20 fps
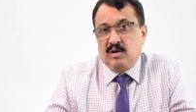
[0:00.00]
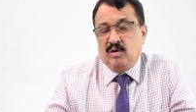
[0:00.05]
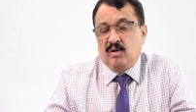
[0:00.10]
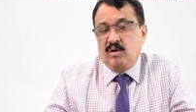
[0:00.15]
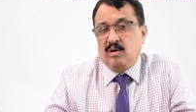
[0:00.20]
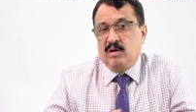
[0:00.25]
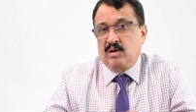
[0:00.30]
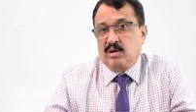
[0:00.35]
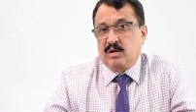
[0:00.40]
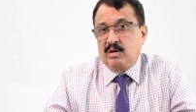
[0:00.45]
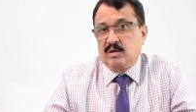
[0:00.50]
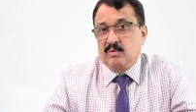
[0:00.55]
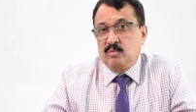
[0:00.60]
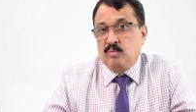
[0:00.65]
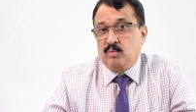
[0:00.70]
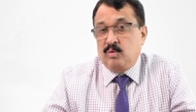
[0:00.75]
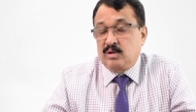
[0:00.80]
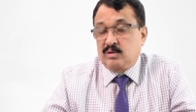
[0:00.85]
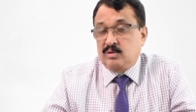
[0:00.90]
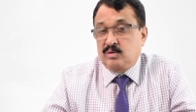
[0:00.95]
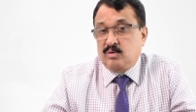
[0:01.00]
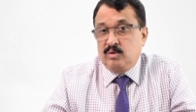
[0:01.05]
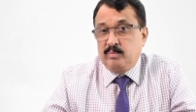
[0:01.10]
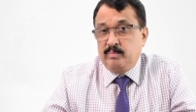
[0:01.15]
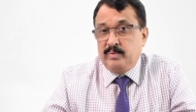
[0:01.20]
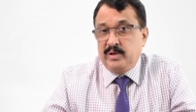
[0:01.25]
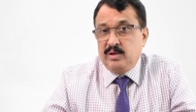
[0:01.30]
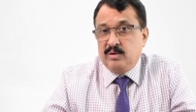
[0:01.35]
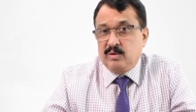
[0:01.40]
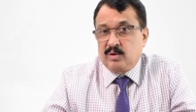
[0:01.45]
or what could be
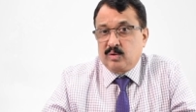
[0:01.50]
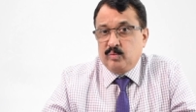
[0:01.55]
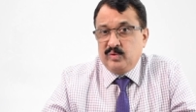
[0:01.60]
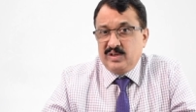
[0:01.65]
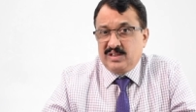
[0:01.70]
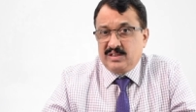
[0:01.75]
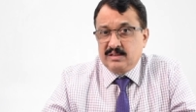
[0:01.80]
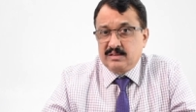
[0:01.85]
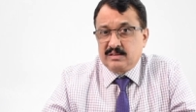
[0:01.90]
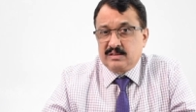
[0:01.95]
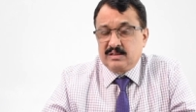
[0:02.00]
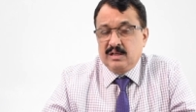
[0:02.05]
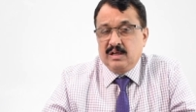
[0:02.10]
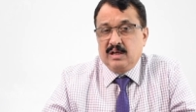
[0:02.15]
your wishes,